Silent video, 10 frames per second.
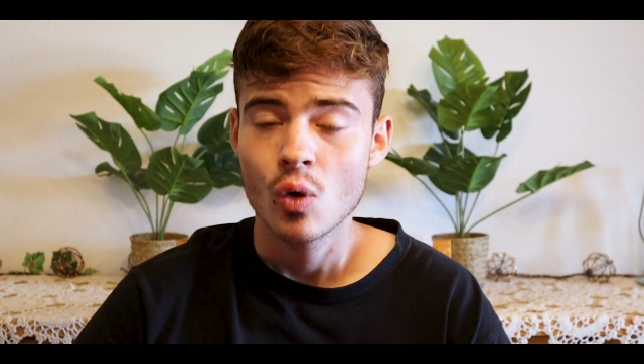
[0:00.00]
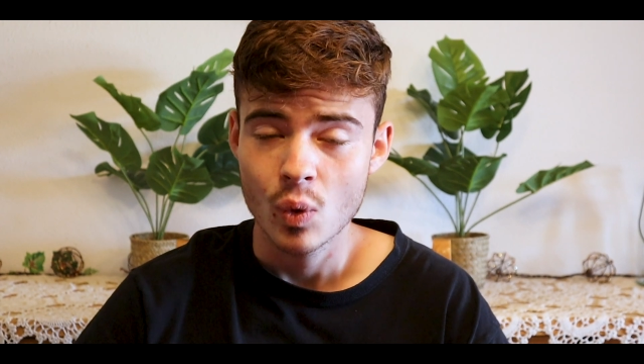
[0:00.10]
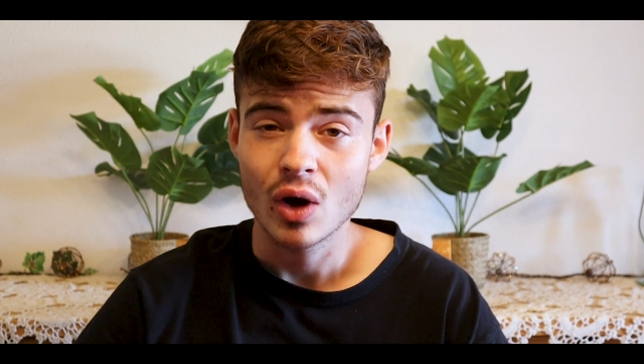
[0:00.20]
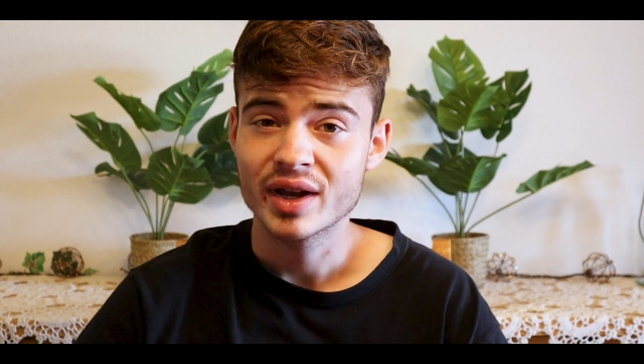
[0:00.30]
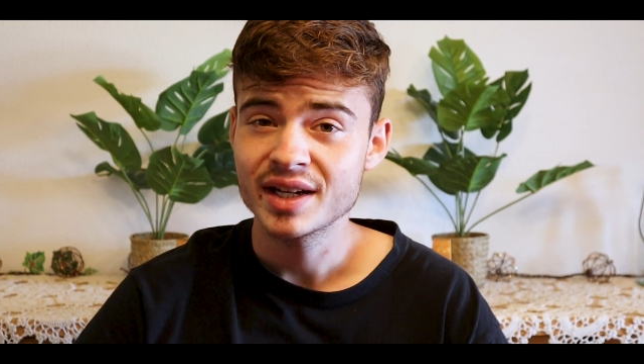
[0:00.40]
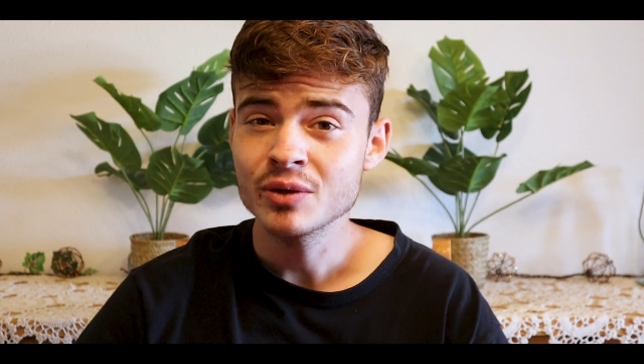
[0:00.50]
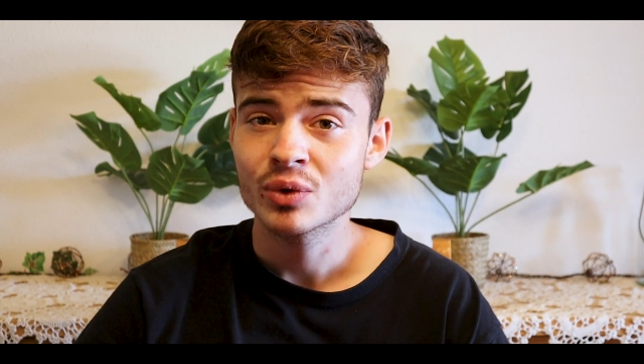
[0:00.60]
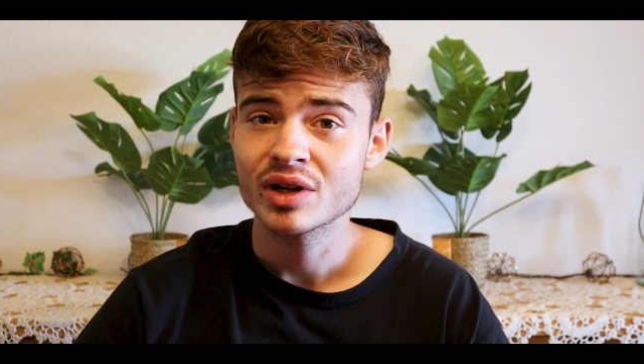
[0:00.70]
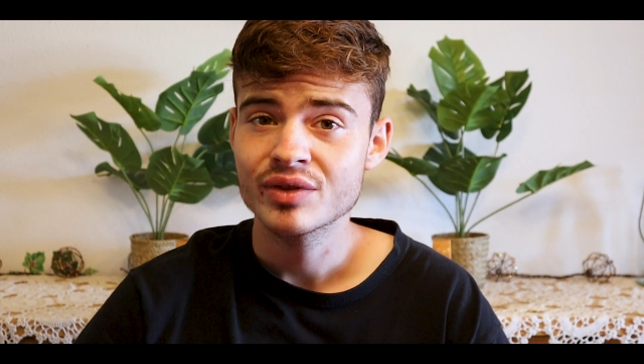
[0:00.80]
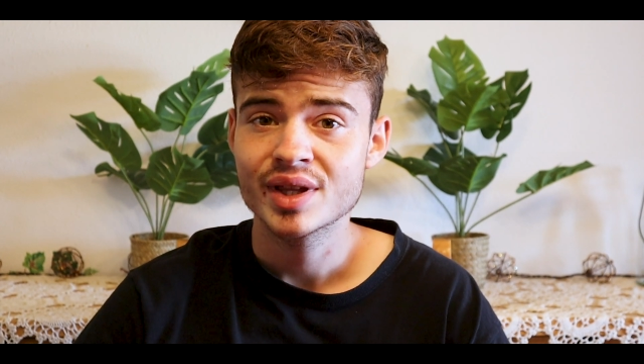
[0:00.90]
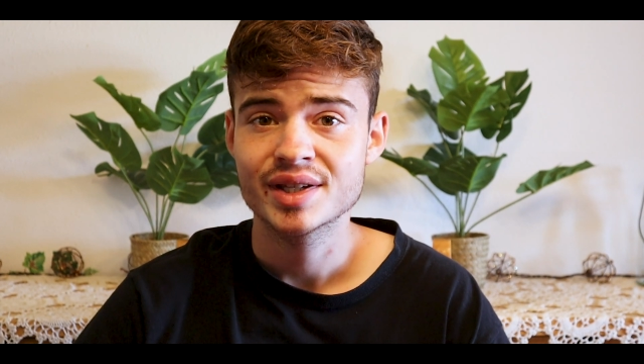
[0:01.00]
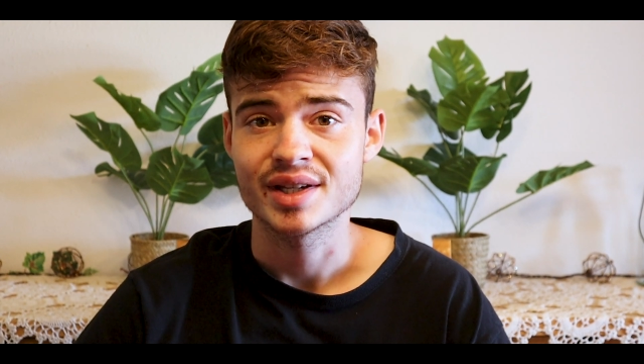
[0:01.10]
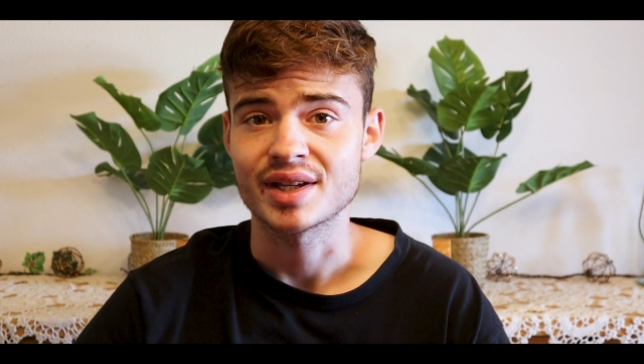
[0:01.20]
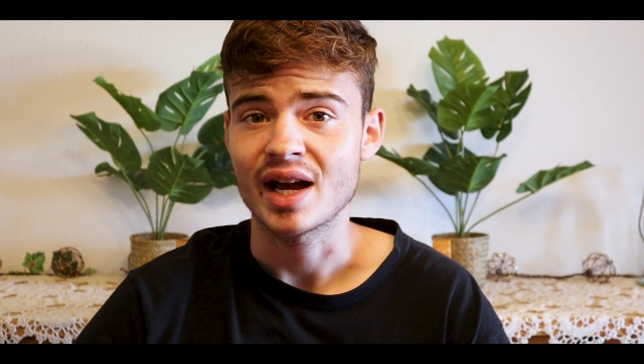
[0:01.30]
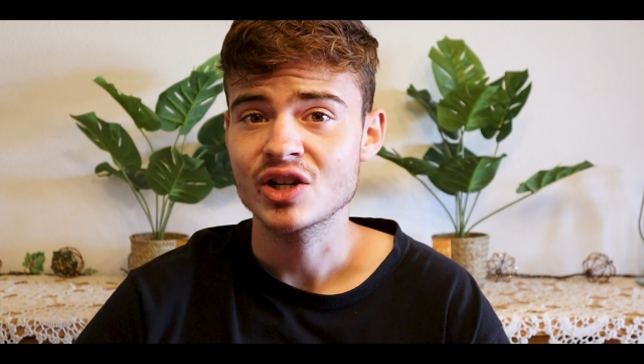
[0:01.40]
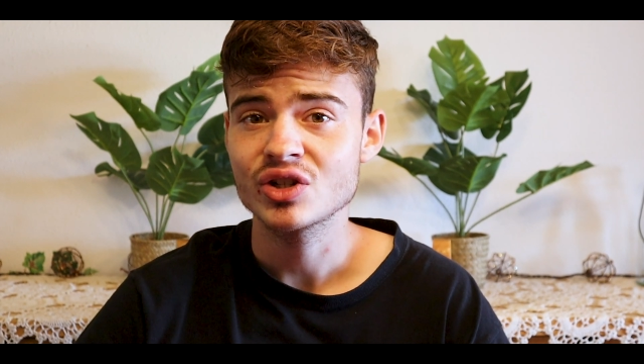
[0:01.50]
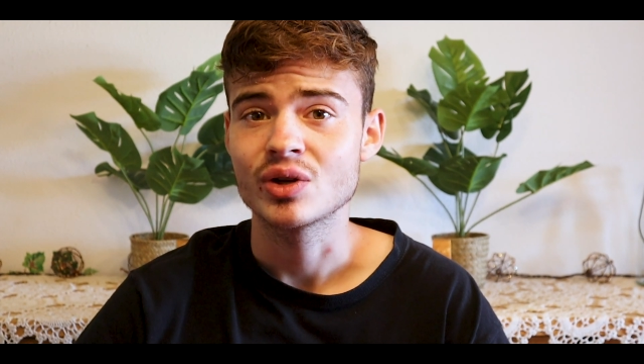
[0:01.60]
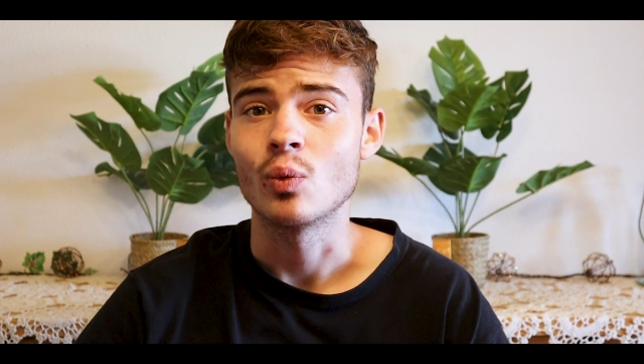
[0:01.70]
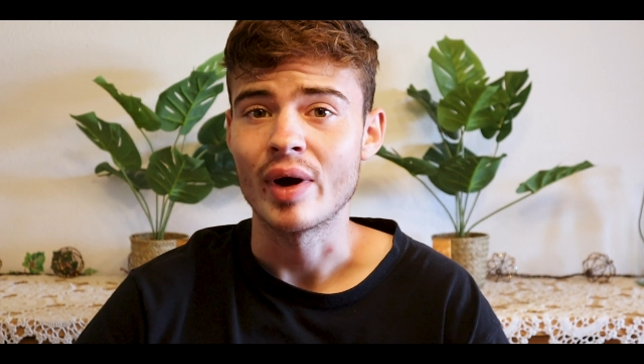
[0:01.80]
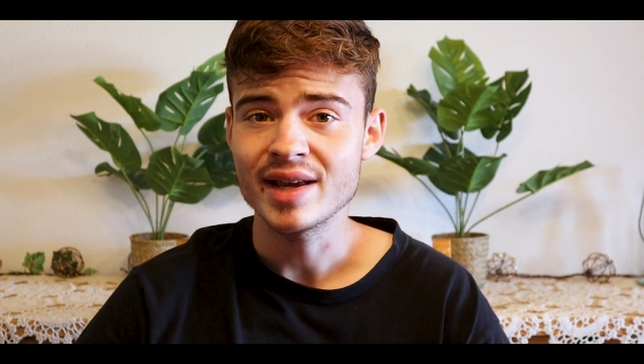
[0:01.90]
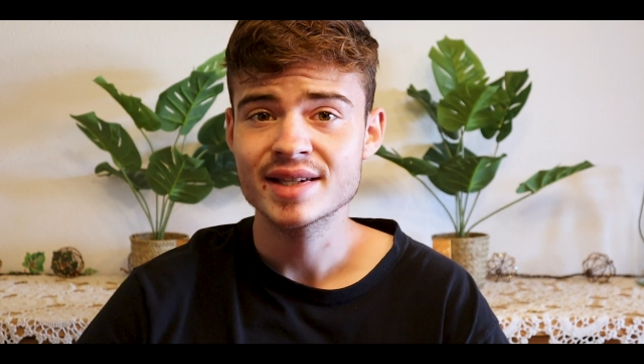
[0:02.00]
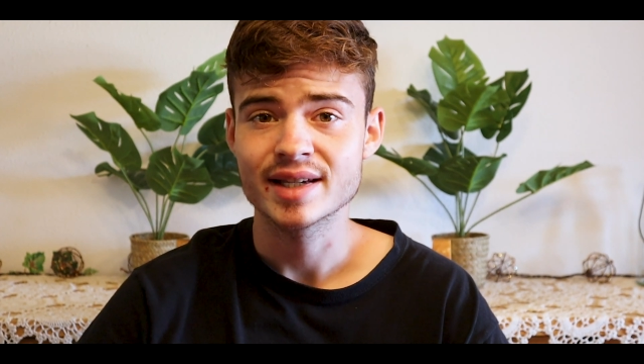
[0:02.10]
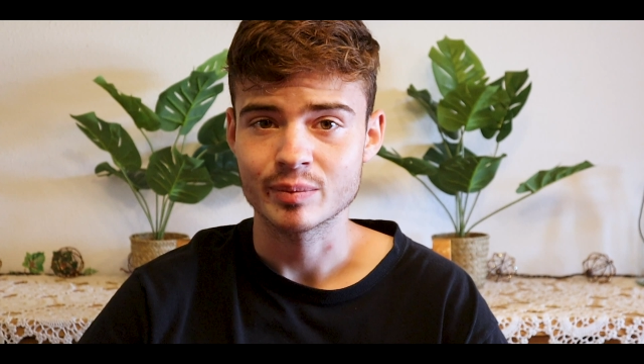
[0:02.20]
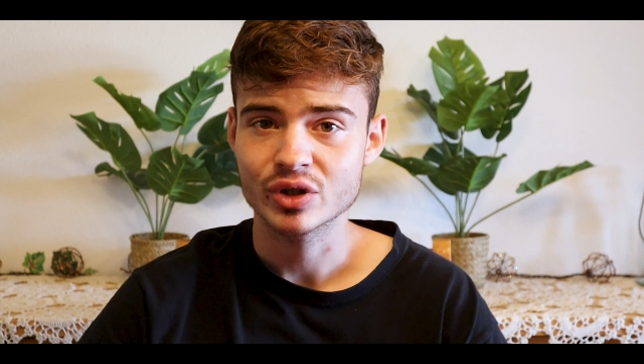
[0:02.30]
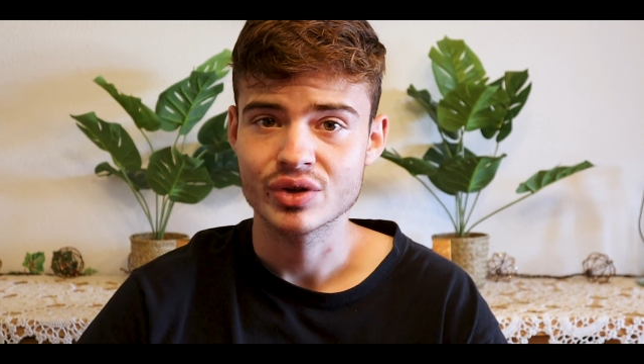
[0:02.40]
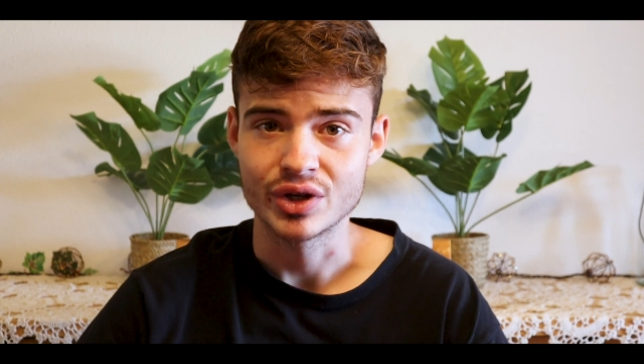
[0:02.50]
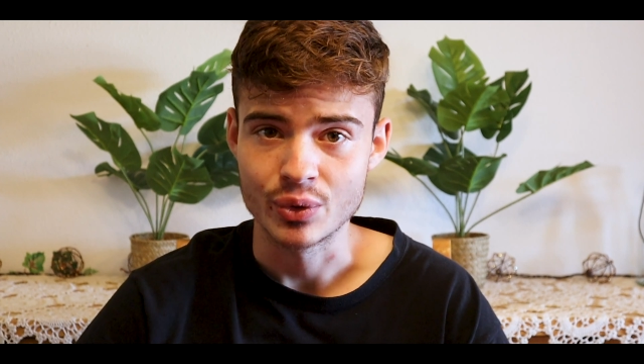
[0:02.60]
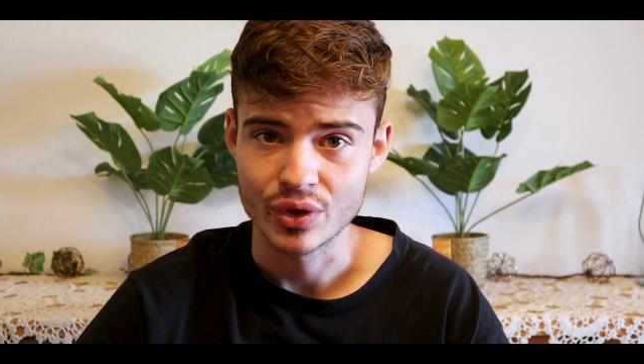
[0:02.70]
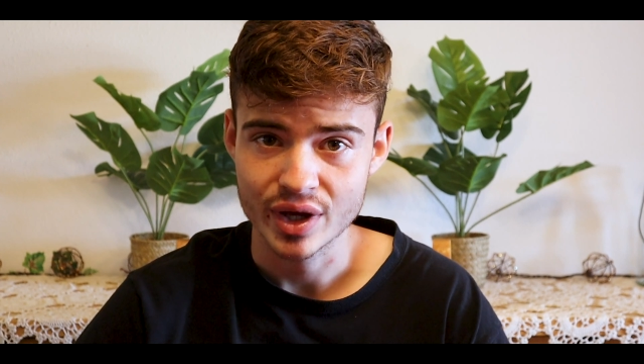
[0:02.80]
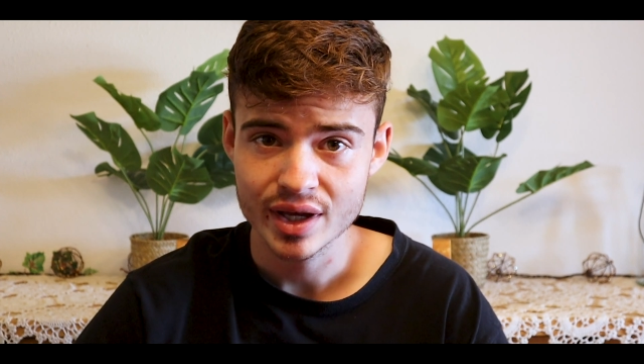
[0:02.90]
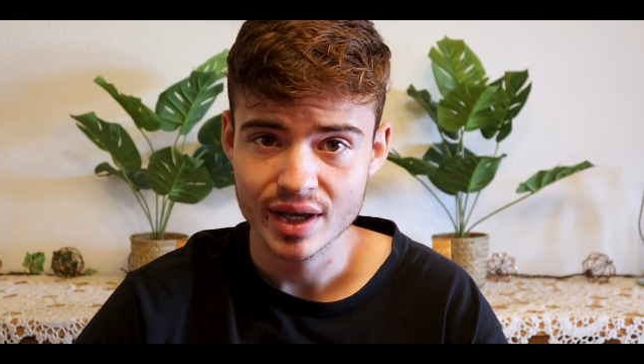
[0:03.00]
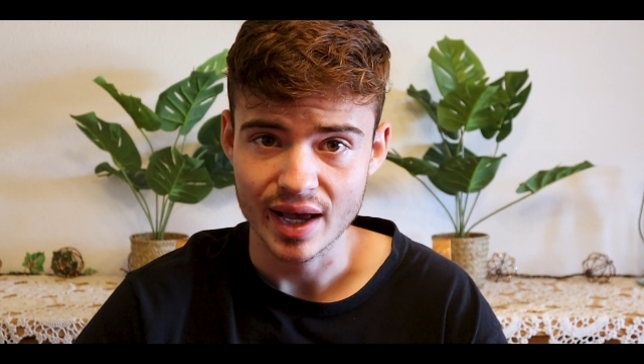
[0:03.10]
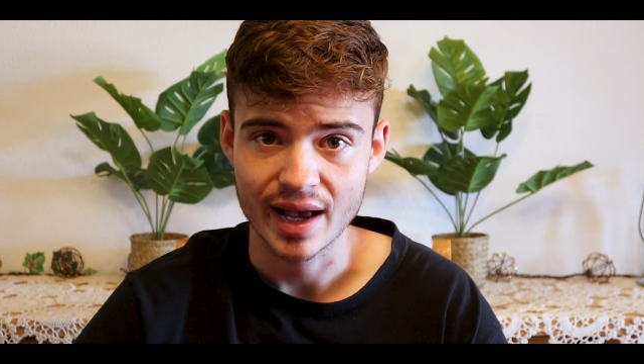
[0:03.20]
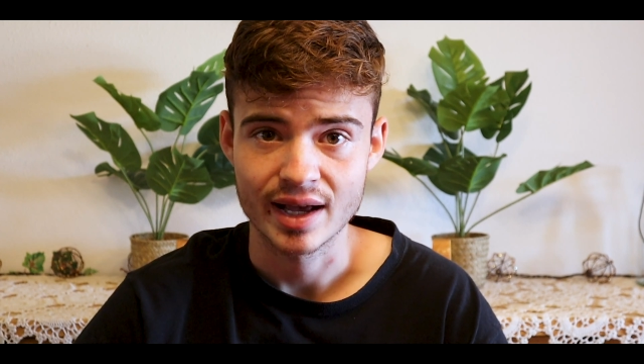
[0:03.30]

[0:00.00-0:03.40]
Well, getting rid of this is actually way simpler than you think,